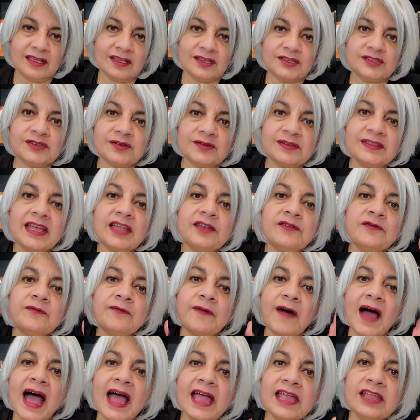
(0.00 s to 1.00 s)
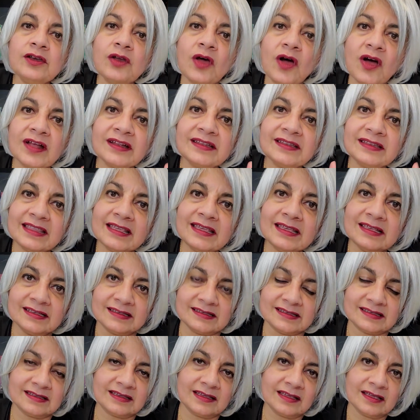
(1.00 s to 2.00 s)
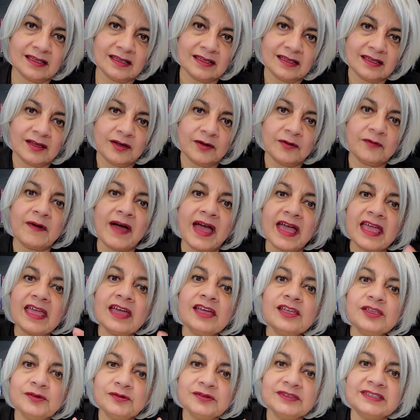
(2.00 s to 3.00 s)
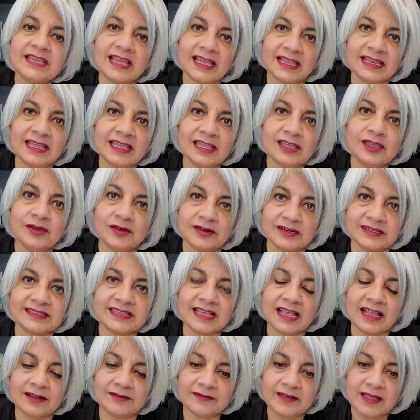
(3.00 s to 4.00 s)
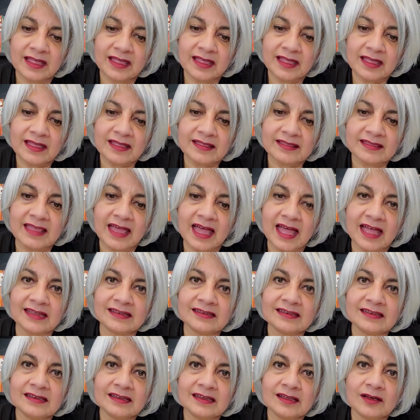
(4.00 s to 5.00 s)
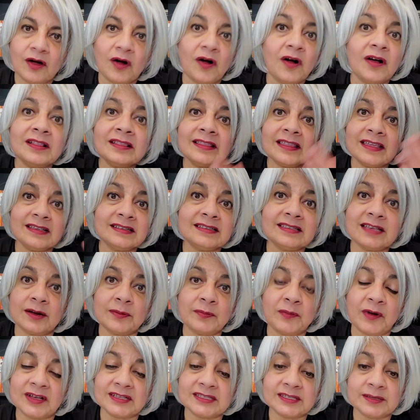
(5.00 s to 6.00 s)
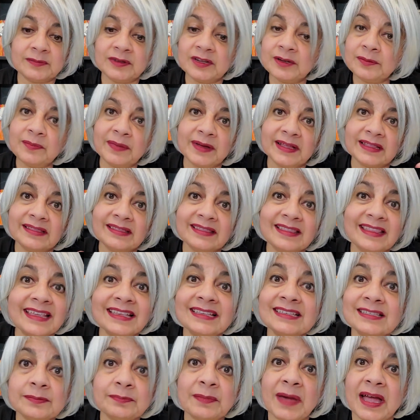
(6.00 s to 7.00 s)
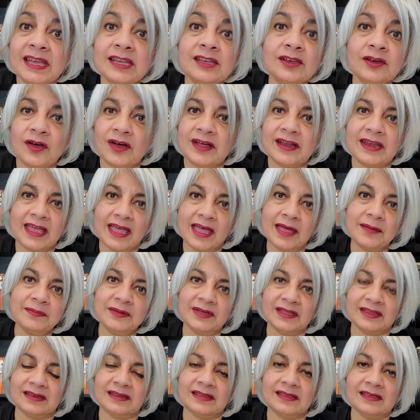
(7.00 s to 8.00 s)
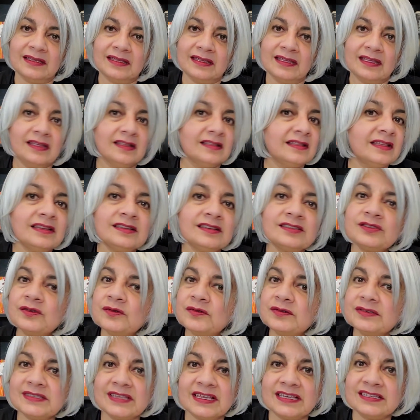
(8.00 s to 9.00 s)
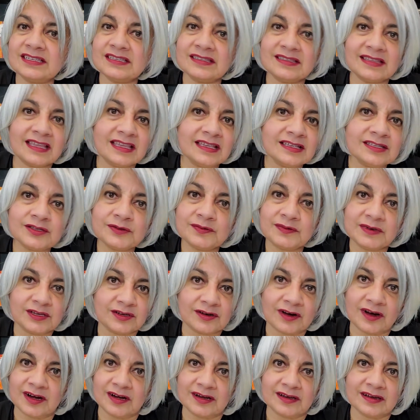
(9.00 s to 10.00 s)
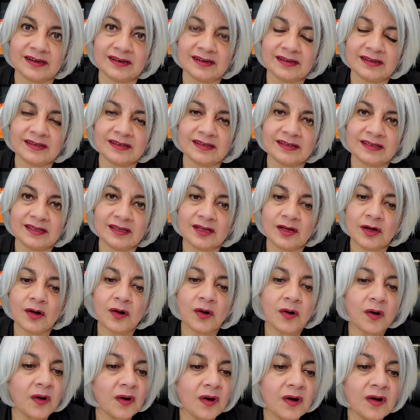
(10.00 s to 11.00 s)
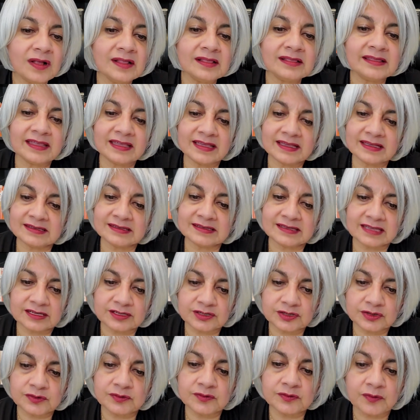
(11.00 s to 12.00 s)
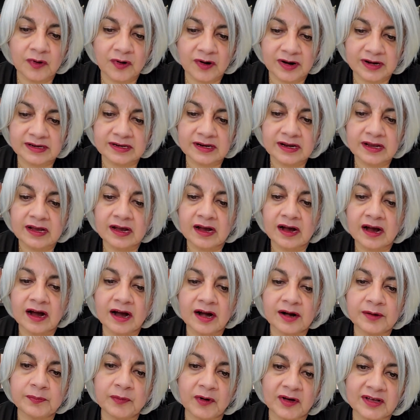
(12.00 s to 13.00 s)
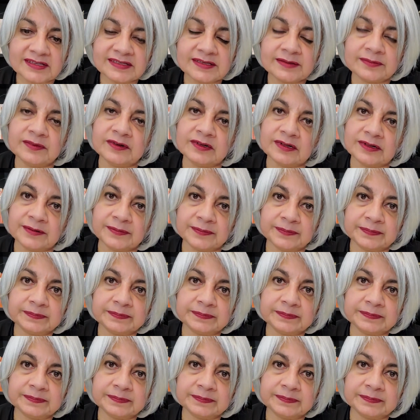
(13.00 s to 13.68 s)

So then why not this? Why are you telling yourself that all things are possible, but this might not happen. There's no such thing, sweetheart. All things that you want are possible.